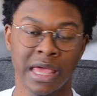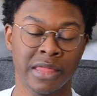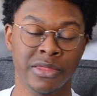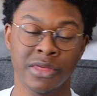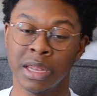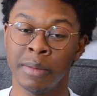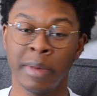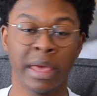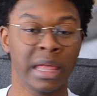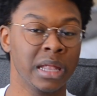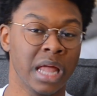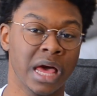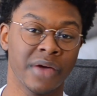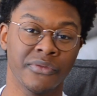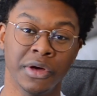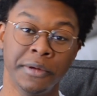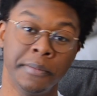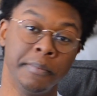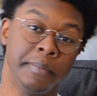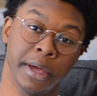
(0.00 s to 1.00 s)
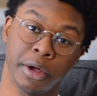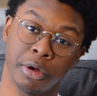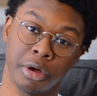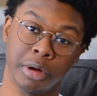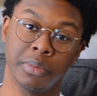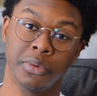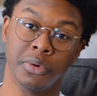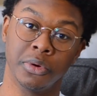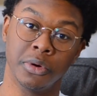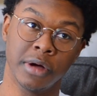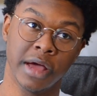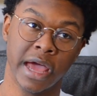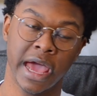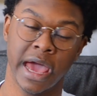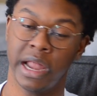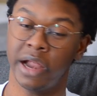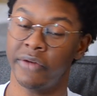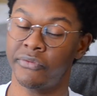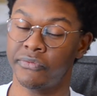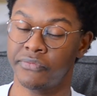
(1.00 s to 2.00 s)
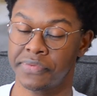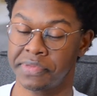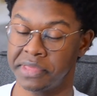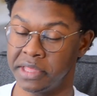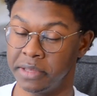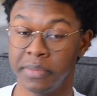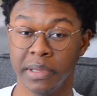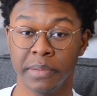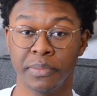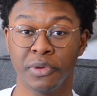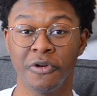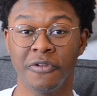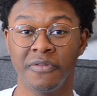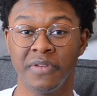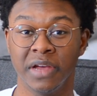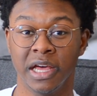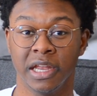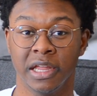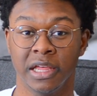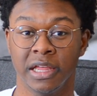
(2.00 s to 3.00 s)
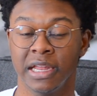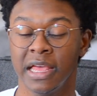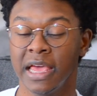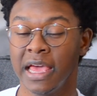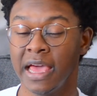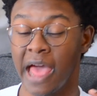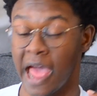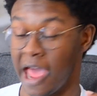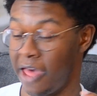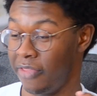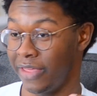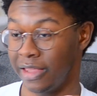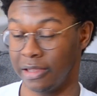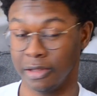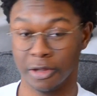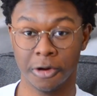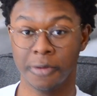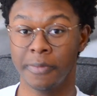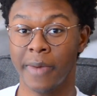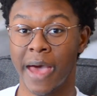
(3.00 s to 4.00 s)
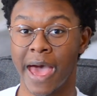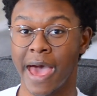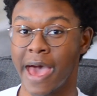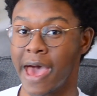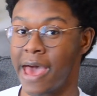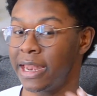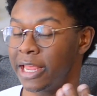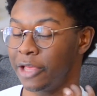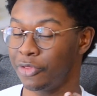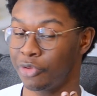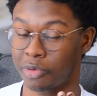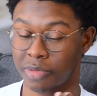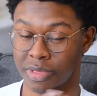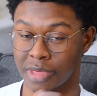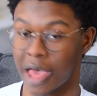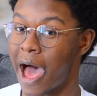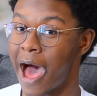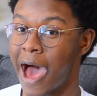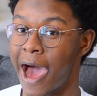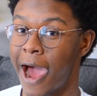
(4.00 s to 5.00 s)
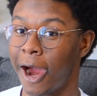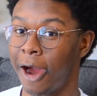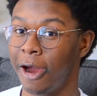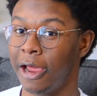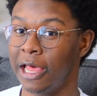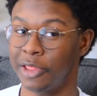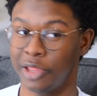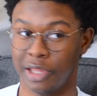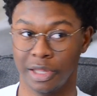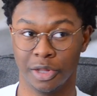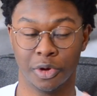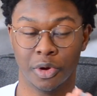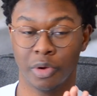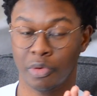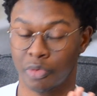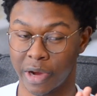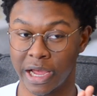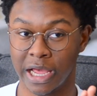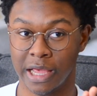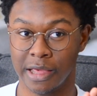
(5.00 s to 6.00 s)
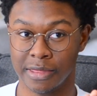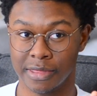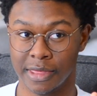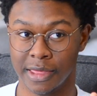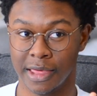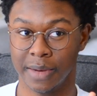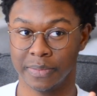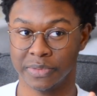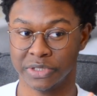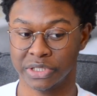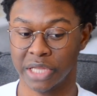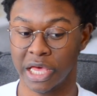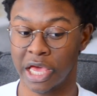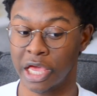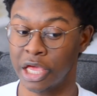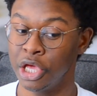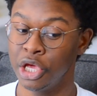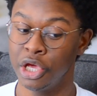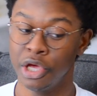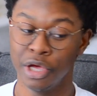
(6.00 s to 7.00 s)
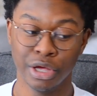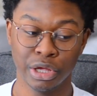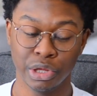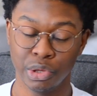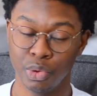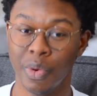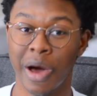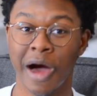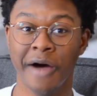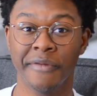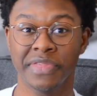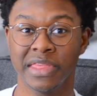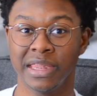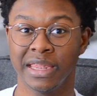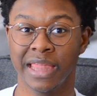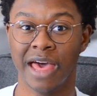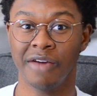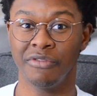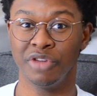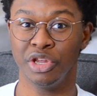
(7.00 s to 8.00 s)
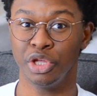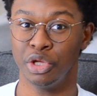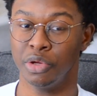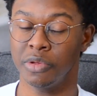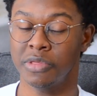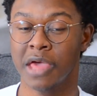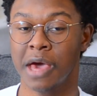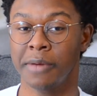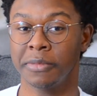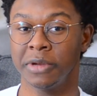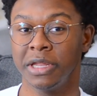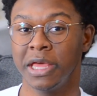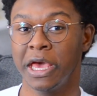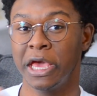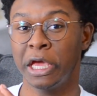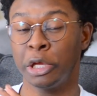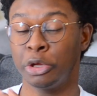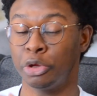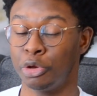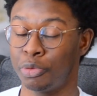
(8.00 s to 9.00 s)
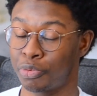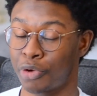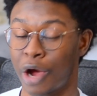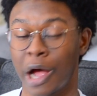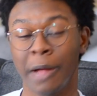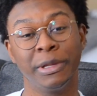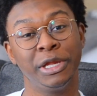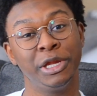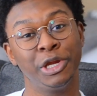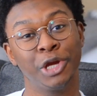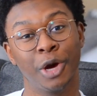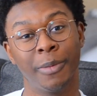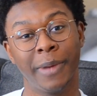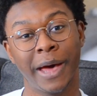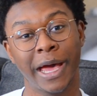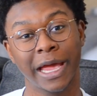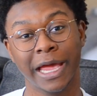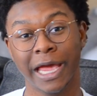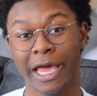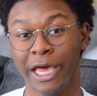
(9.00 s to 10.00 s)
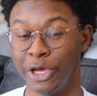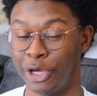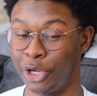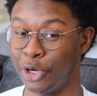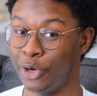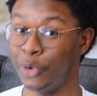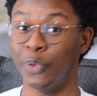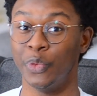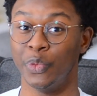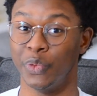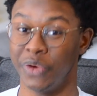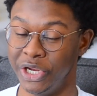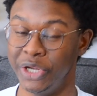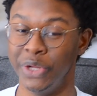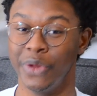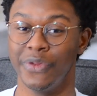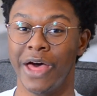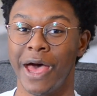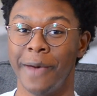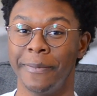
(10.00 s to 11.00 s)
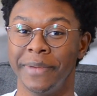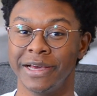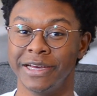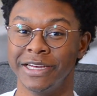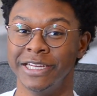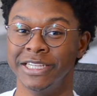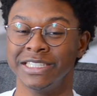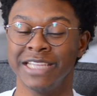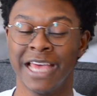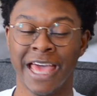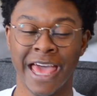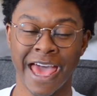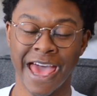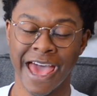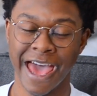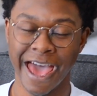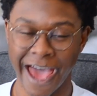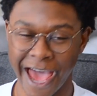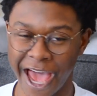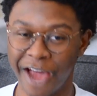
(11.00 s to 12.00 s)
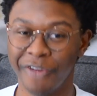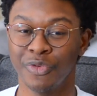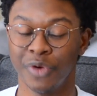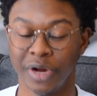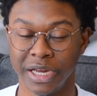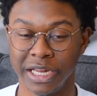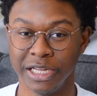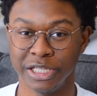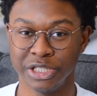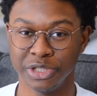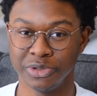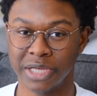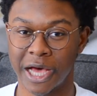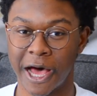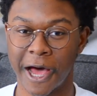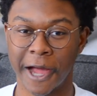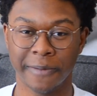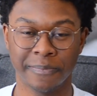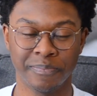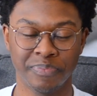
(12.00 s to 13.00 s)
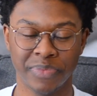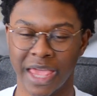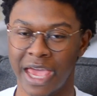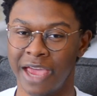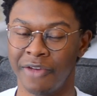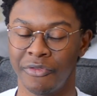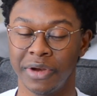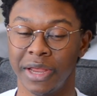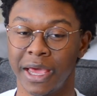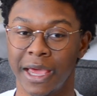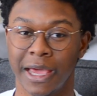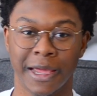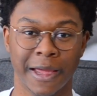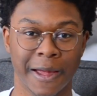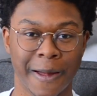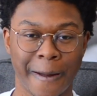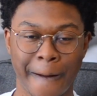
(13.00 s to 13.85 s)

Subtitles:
going to make life unbearable. And I've seen people who've done it, and they look bad, and they're tired, and they look crazy. I'm just like, you obviously didn't have any you time today, and you probably need to go back and redo that, because everyone needs you time every day.